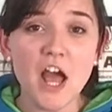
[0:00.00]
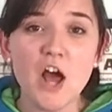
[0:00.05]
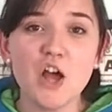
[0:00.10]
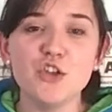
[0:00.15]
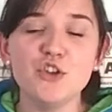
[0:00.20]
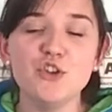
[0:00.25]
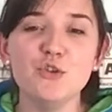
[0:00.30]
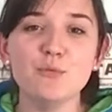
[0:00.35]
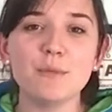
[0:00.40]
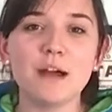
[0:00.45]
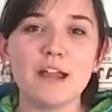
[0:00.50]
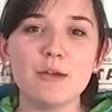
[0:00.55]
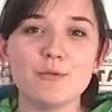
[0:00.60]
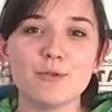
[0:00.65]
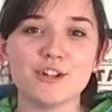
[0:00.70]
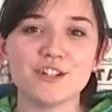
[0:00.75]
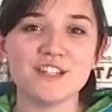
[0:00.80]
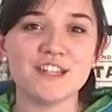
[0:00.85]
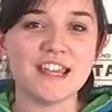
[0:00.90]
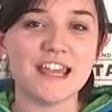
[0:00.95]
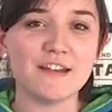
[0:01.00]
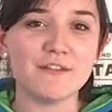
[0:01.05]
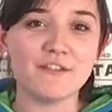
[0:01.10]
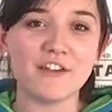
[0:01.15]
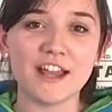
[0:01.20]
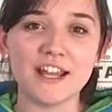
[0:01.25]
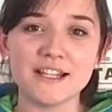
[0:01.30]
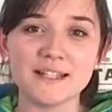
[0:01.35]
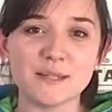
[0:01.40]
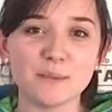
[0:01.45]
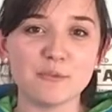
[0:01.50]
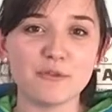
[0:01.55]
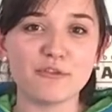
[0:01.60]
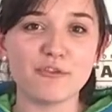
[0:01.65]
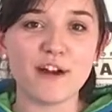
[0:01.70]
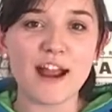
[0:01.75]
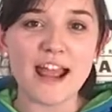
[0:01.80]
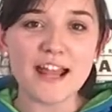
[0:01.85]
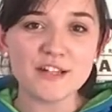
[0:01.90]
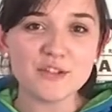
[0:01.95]
You might want to invite some
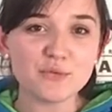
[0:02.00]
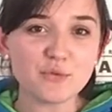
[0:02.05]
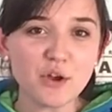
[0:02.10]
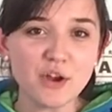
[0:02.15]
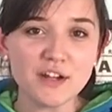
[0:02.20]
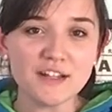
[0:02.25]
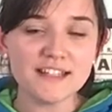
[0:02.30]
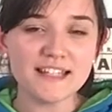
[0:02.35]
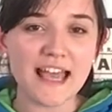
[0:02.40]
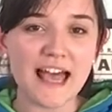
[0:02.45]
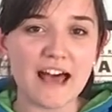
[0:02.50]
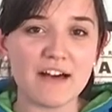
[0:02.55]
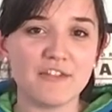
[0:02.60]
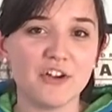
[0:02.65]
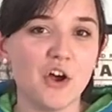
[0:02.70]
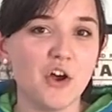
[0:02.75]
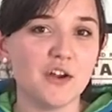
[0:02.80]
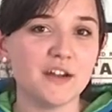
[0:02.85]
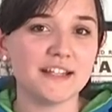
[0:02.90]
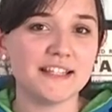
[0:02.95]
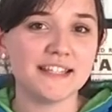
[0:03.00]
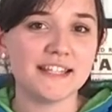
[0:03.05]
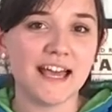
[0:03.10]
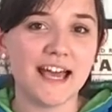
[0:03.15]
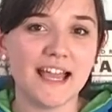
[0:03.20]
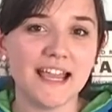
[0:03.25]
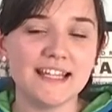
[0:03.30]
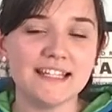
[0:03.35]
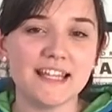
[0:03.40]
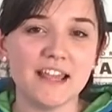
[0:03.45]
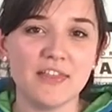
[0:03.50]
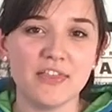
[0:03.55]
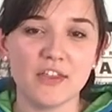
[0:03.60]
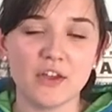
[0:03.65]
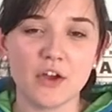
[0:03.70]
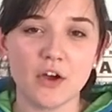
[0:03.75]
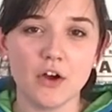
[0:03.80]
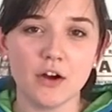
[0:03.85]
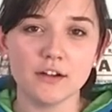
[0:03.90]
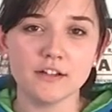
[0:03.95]
friends round to have it outside in the
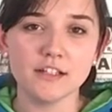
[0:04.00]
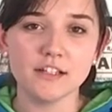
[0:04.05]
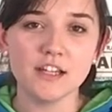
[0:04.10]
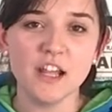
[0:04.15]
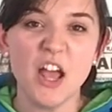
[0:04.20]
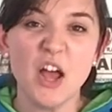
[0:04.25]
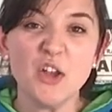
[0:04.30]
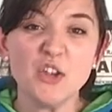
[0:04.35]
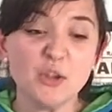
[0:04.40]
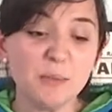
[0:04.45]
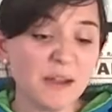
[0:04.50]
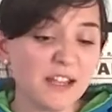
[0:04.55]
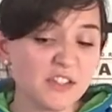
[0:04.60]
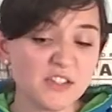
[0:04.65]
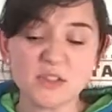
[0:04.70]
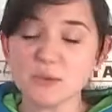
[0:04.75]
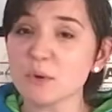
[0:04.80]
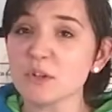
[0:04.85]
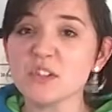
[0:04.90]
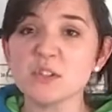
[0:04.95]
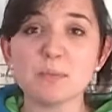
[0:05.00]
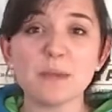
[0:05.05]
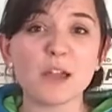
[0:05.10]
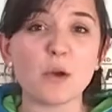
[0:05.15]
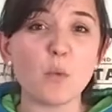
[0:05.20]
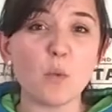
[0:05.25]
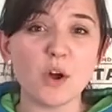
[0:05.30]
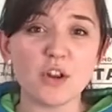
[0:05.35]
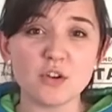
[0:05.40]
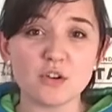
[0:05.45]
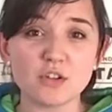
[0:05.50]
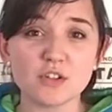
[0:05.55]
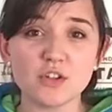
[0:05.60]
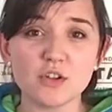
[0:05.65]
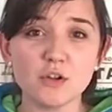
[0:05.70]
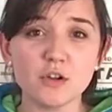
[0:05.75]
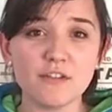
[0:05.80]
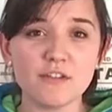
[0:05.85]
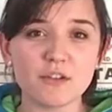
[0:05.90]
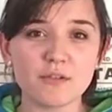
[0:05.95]
garden. You might just want to make one or
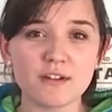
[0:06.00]
two of the